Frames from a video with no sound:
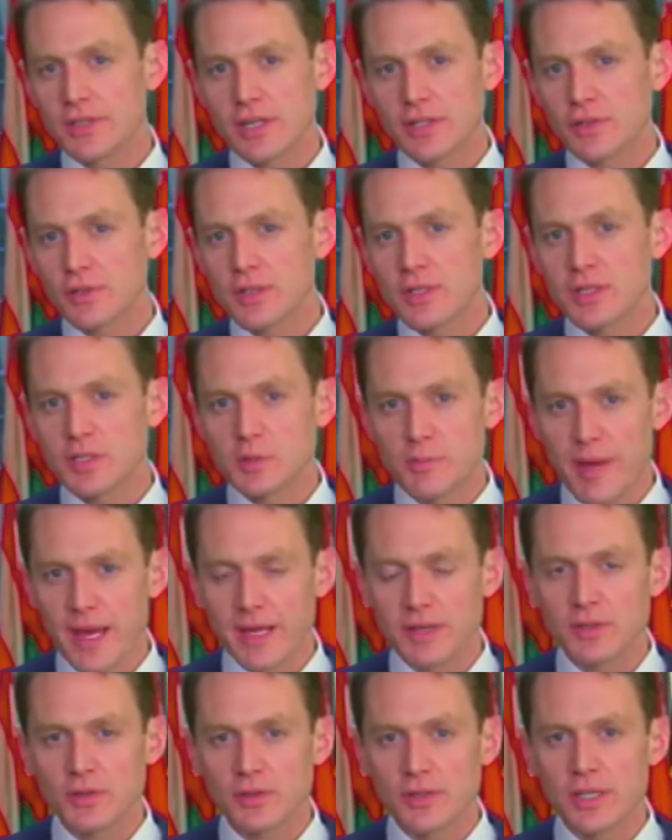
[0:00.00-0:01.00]
has essentially
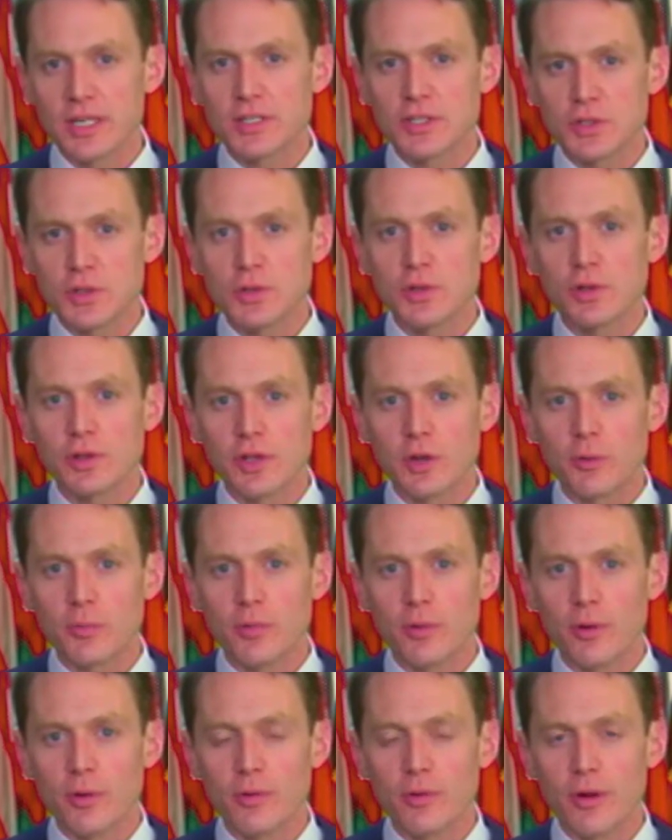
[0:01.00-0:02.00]
dismantled its
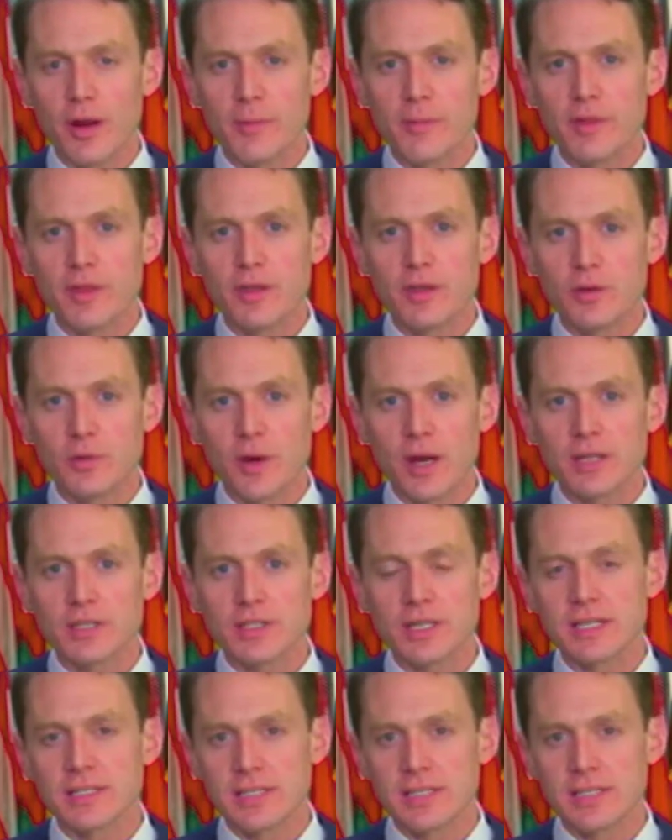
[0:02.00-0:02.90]
nuclear program, and the U.S.